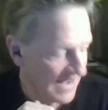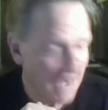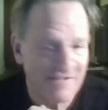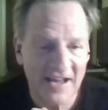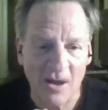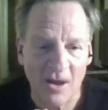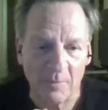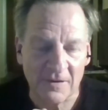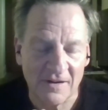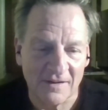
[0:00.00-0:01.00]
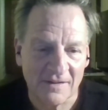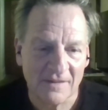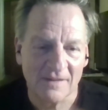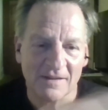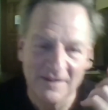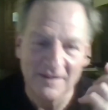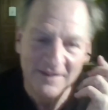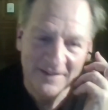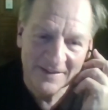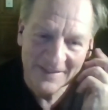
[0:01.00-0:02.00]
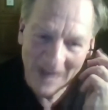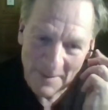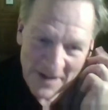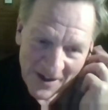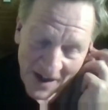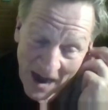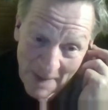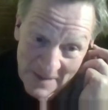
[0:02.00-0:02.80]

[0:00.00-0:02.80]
Not if I can help it. I'm here.